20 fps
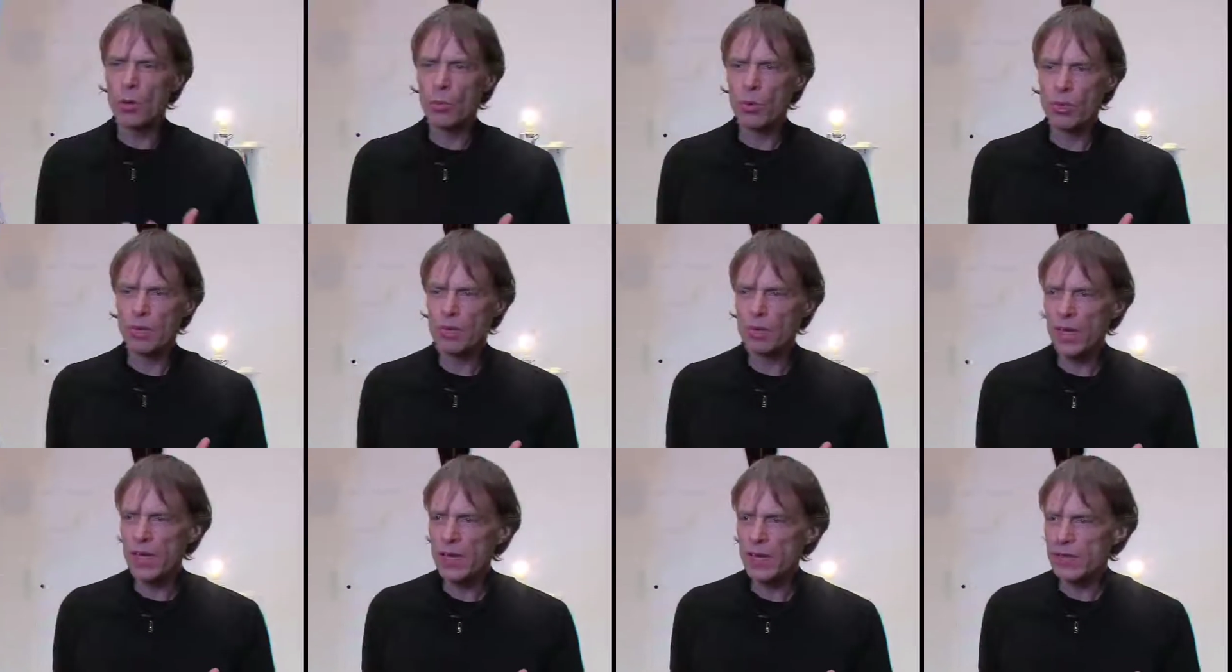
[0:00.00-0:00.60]
Where
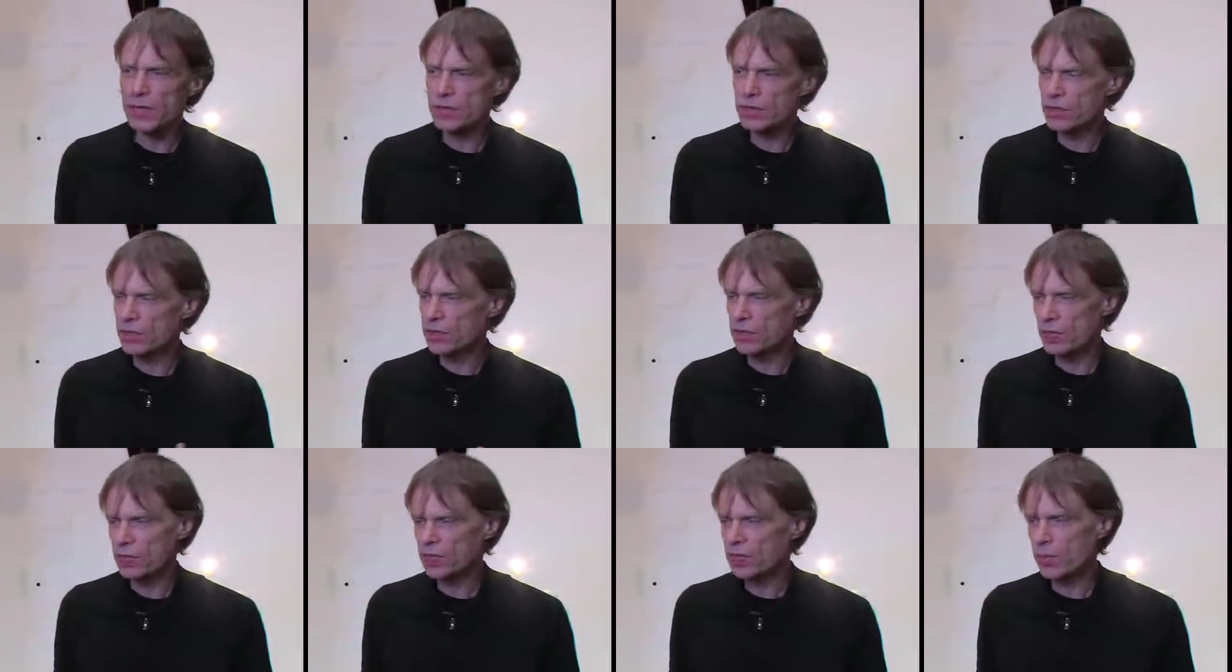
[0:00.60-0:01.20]
the lighting is
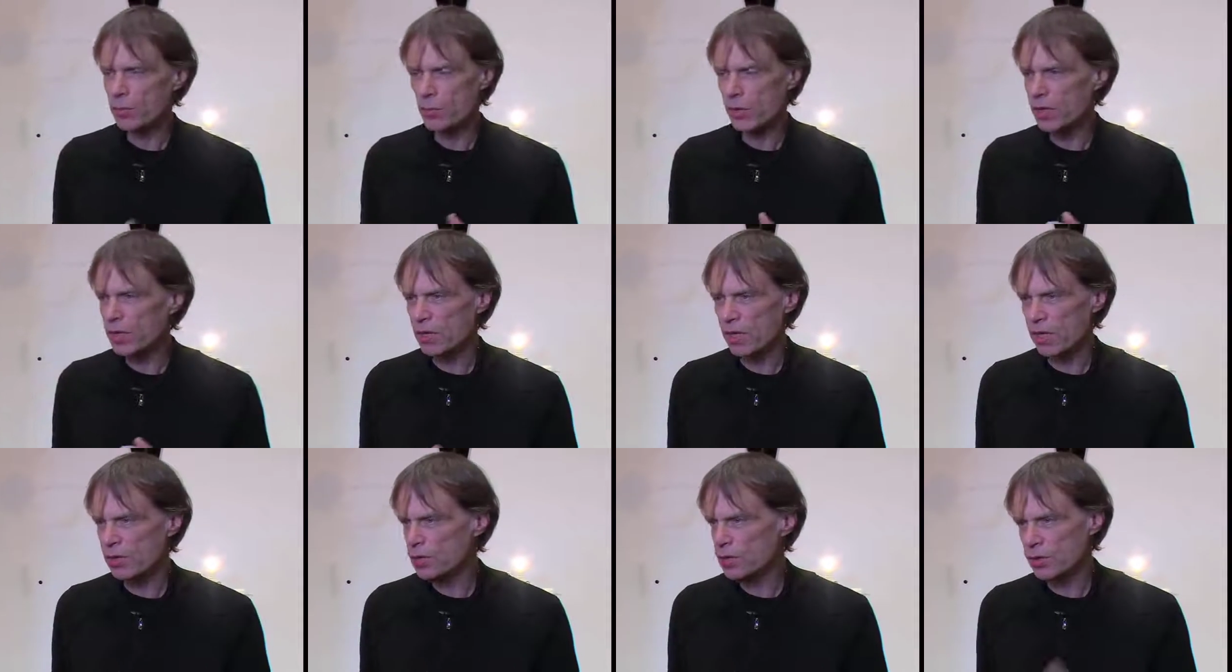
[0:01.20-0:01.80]
just
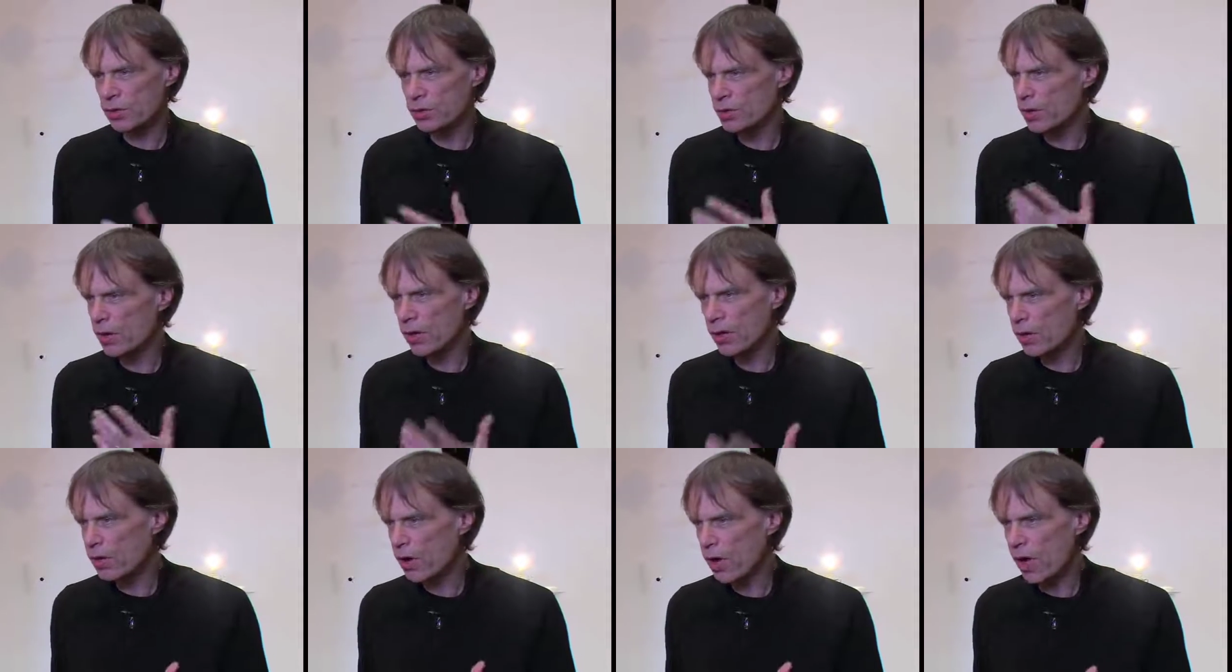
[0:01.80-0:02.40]
something that turns
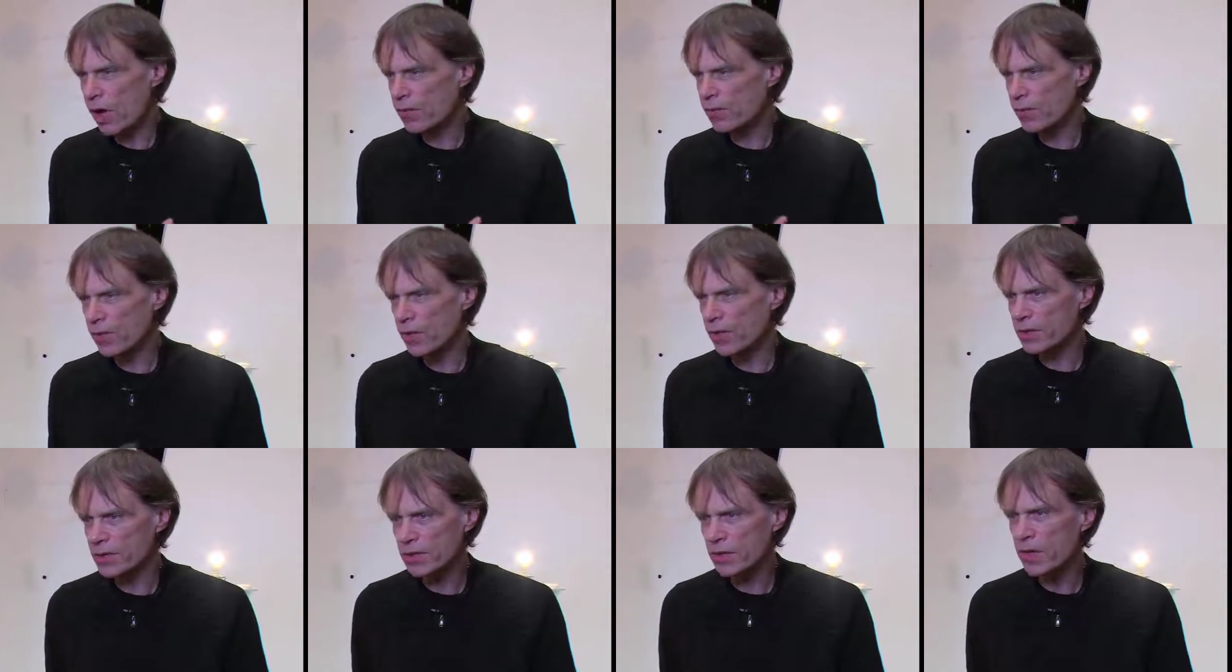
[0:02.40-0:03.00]
on and off,
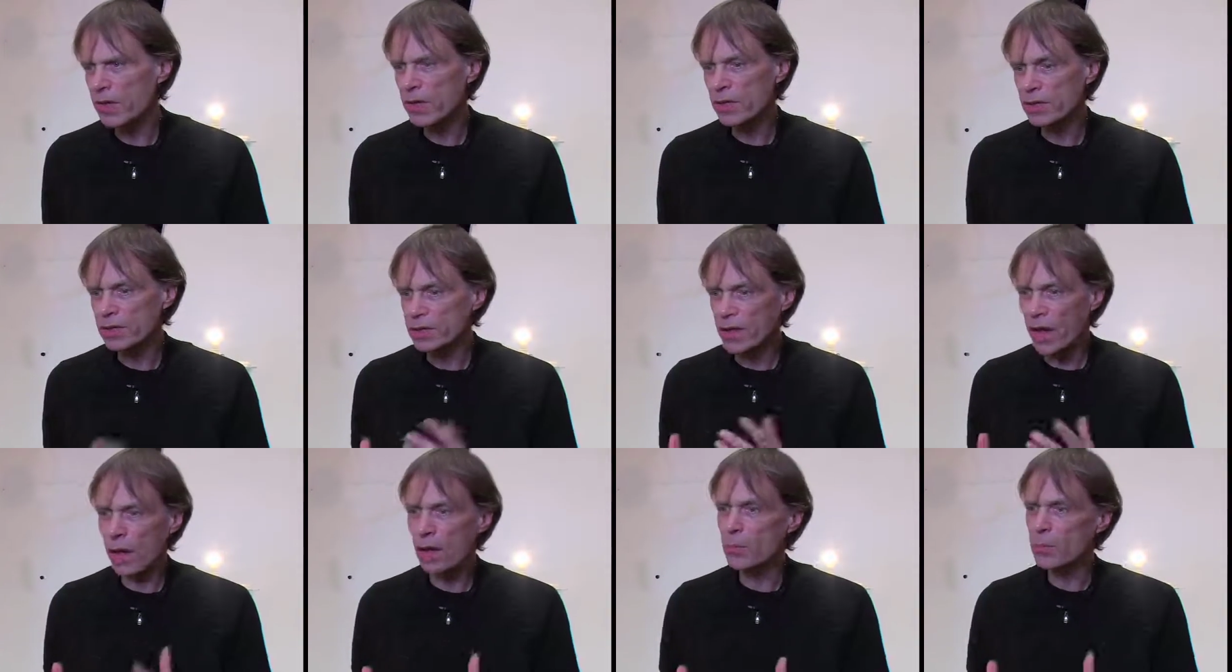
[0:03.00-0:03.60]
and it's
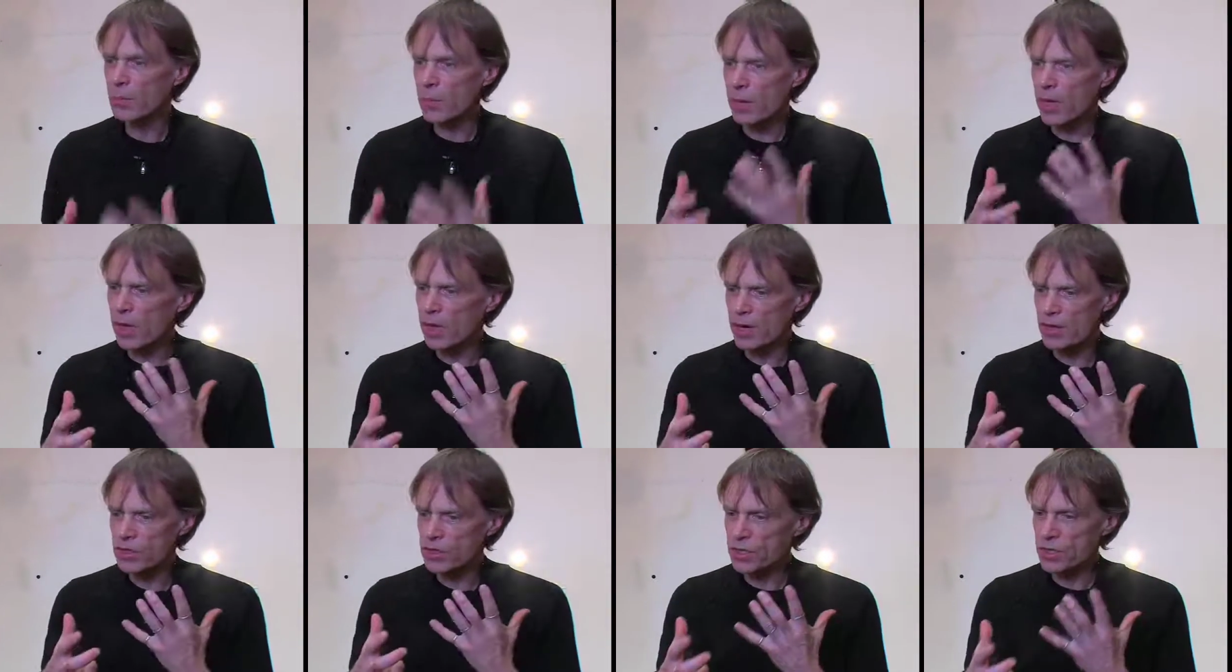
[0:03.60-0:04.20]
dumb
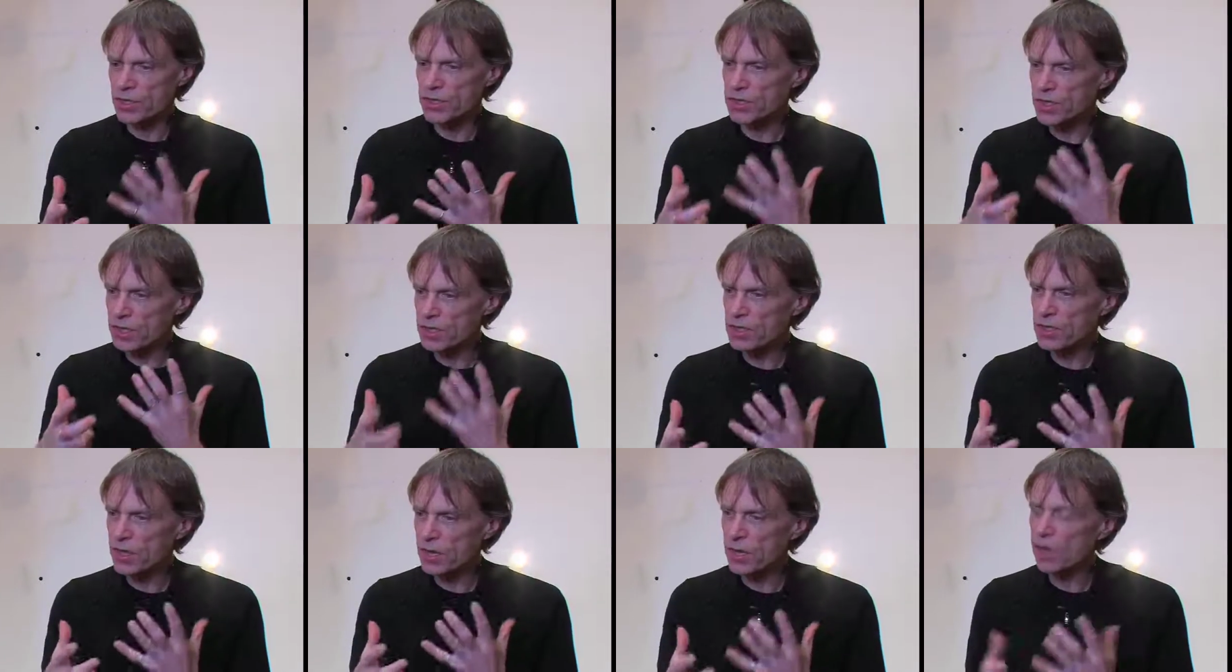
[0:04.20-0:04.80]
and it just
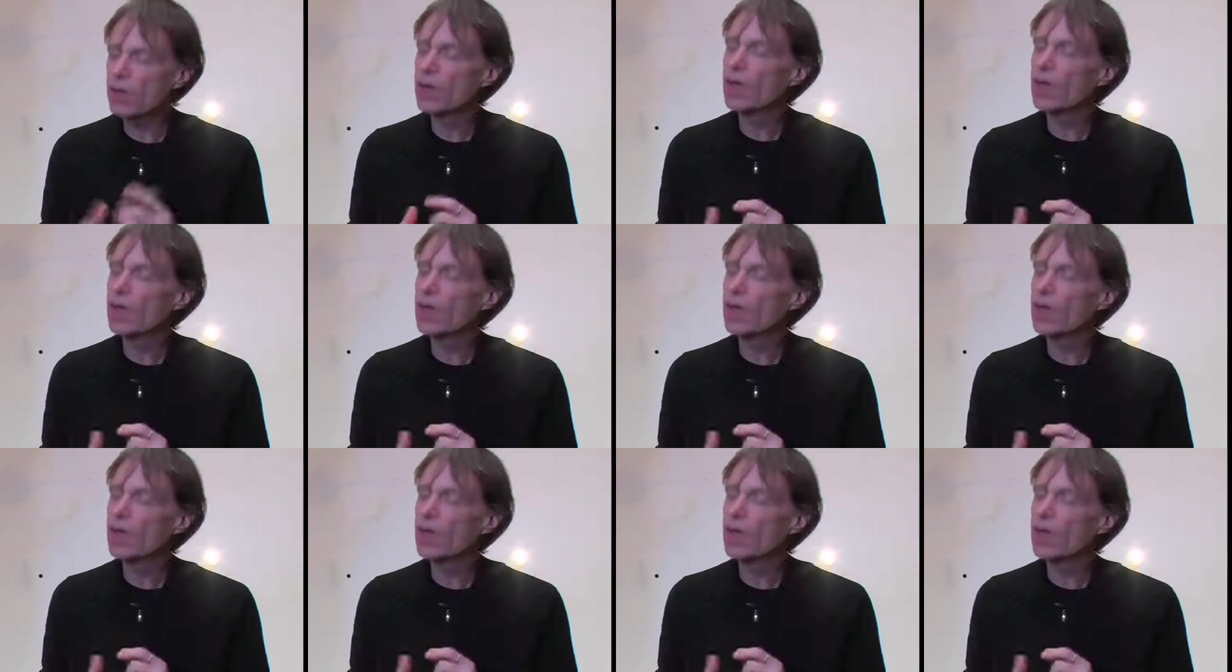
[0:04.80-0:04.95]
sits there.